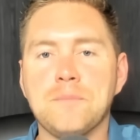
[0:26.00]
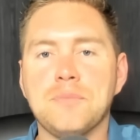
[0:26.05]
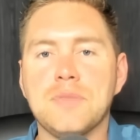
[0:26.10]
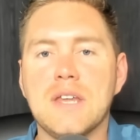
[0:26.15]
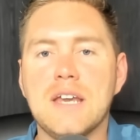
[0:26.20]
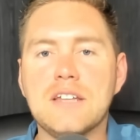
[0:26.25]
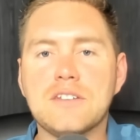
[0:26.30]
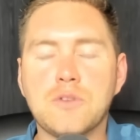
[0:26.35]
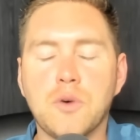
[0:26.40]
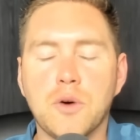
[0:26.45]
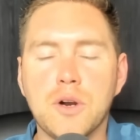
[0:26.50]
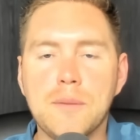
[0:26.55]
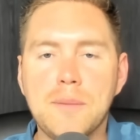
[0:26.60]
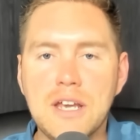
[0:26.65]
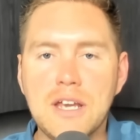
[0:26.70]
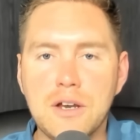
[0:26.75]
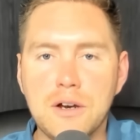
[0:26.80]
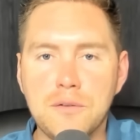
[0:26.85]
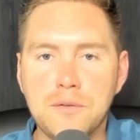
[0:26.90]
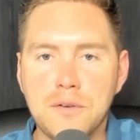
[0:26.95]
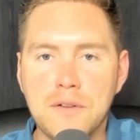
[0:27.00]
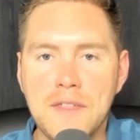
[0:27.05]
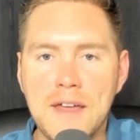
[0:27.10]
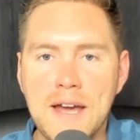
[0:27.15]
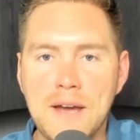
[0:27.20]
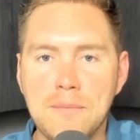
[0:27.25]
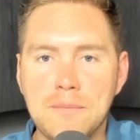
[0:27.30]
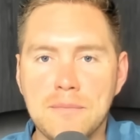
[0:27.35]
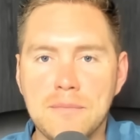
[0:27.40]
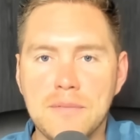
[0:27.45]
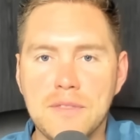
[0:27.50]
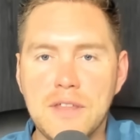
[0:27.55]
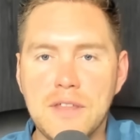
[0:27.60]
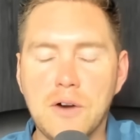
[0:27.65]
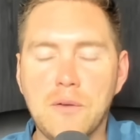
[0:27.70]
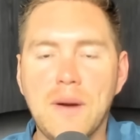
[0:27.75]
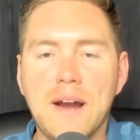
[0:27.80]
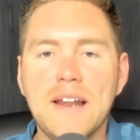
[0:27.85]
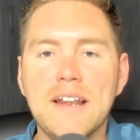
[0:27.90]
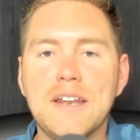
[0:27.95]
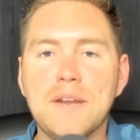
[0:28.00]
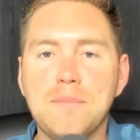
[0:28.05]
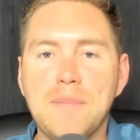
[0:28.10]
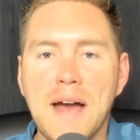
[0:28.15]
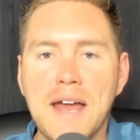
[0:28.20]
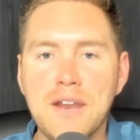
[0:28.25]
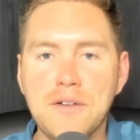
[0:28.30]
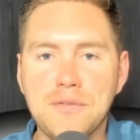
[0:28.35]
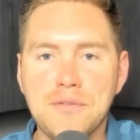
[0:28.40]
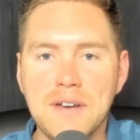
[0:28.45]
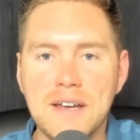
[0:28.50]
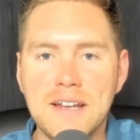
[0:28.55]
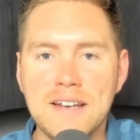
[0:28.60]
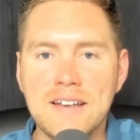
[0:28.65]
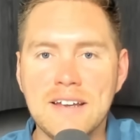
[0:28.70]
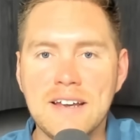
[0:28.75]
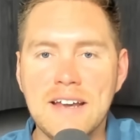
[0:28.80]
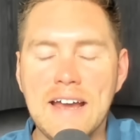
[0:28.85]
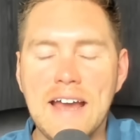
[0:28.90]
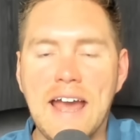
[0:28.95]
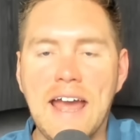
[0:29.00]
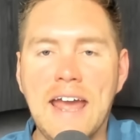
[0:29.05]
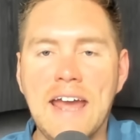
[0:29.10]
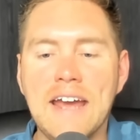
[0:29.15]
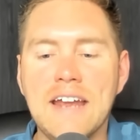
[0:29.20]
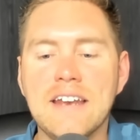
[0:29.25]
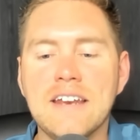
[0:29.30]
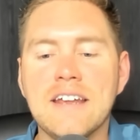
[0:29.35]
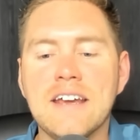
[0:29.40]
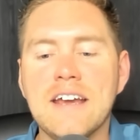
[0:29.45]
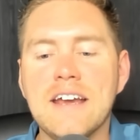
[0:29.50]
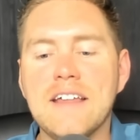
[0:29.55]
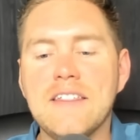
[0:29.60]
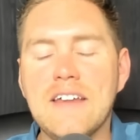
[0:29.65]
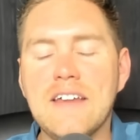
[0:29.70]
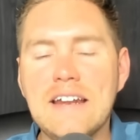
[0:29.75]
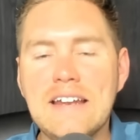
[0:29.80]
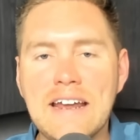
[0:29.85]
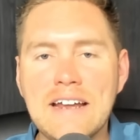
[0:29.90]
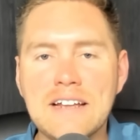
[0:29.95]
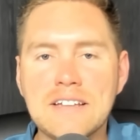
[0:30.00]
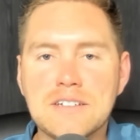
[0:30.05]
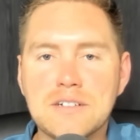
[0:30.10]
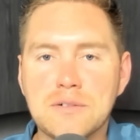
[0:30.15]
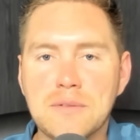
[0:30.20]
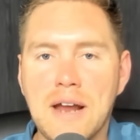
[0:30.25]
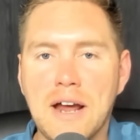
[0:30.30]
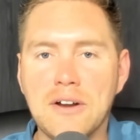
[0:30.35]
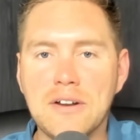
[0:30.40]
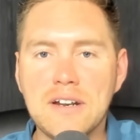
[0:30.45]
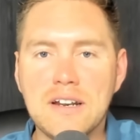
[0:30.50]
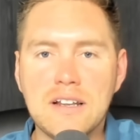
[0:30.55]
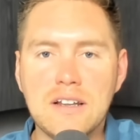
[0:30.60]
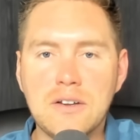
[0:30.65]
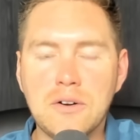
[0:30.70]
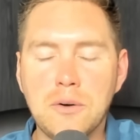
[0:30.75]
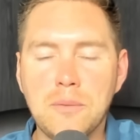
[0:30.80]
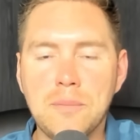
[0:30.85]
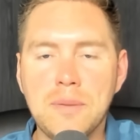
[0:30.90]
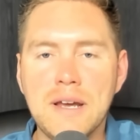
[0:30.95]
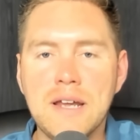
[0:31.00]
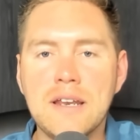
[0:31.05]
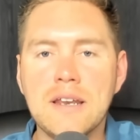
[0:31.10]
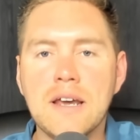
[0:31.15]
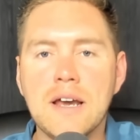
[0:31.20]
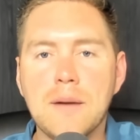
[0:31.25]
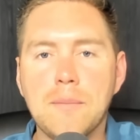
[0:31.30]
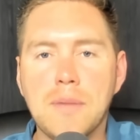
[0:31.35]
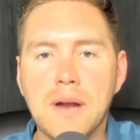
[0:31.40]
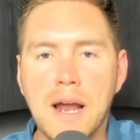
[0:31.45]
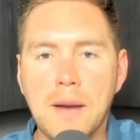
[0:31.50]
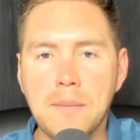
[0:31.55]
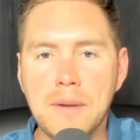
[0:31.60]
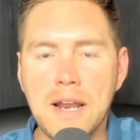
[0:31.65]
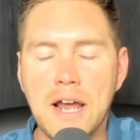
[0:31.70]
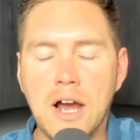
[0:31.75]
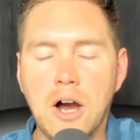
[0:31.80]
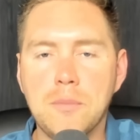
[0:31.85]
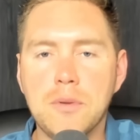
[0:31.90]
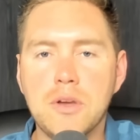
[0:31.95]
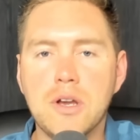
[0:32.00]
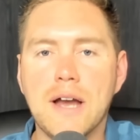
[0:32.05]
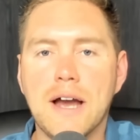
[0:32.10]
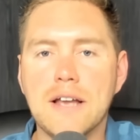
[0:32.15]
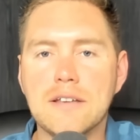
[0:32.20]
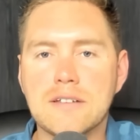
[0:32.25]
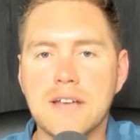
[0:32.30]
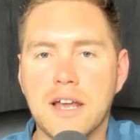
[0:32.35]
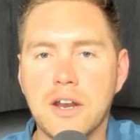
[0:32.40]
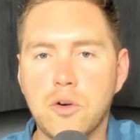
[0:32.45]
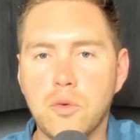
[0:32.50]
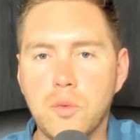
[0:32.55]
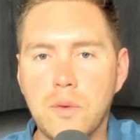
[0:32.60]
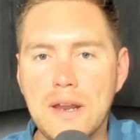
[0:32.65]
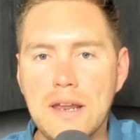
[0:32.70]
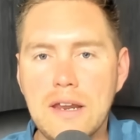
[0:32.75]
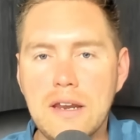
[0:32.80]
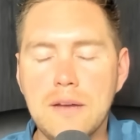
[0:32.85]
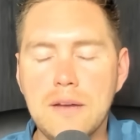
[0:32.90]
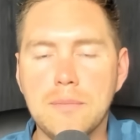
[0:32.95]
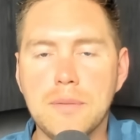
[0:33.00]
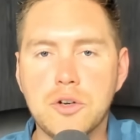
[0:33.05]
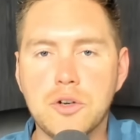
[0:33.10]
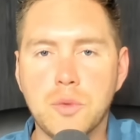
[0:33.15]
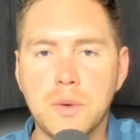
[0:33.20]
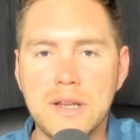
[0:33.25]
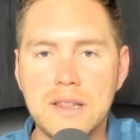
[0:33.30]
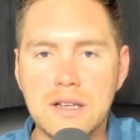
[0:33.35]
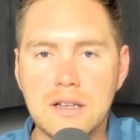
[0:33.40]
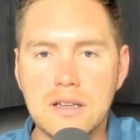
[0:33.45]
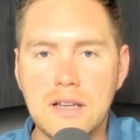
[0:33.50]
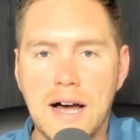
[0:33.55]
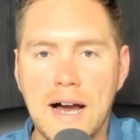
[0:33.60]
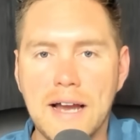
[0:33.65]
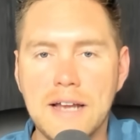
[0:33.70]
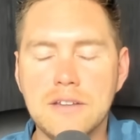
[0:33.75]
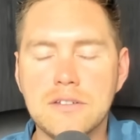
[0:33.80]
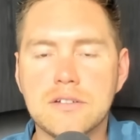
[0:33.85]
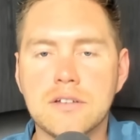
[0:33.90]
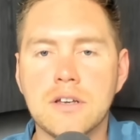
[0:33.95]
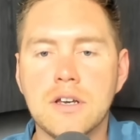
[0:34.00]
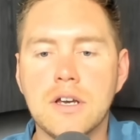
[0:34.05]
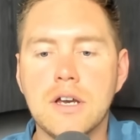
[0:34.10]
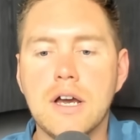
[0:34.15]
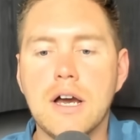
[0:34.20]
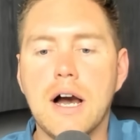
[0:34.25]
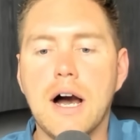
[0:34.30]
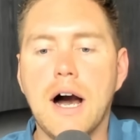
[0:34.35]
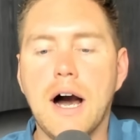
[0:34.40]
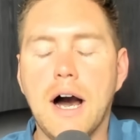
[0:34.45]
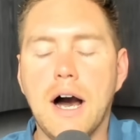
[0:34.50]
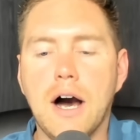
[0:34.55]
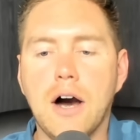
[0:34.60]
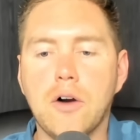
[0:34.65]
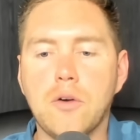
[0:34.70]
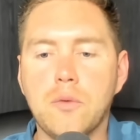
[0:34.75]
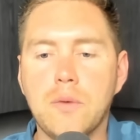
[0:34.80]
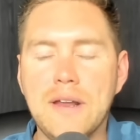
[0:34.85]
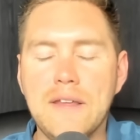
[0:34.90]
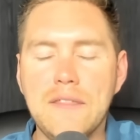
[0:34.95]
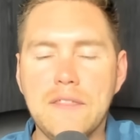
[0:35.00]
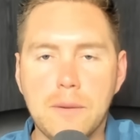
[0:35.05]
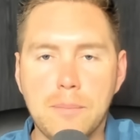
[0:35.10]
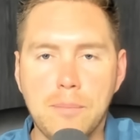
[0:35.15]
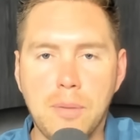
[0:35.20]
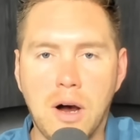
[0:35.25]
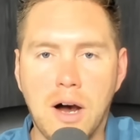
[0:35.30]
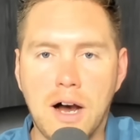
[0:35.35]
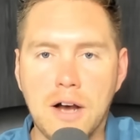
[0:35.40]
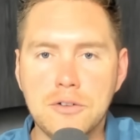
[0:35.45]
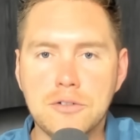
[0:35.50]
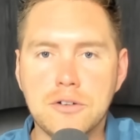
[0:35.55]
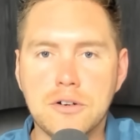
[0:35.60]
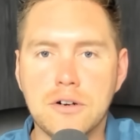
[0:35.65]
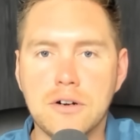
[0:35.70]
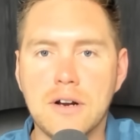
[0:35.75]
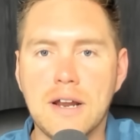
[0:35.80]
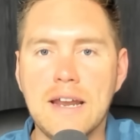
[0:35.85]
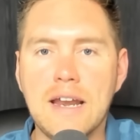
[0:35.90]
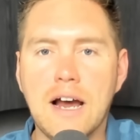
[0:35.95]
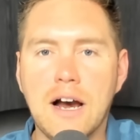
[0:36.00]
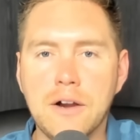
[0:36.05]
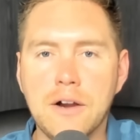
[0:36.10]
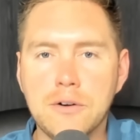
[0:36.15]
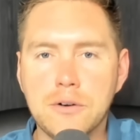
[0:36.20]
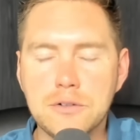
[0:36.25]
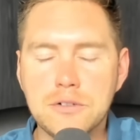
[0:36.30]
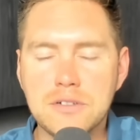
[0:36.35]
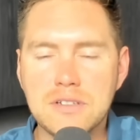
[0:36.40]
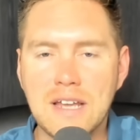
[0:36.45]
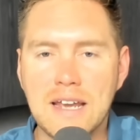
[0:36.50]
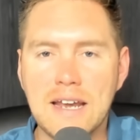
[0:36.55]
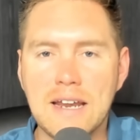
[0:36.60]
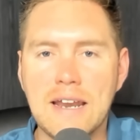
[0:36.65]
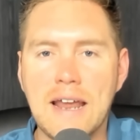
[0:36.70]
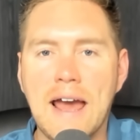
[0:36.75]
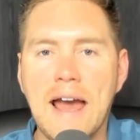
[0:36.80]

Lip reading: it's going to be good for them. They're ready to benefit, and they dance around it a little bit, but I'm going to help you guys kind of read between the lines, read their posture, and understand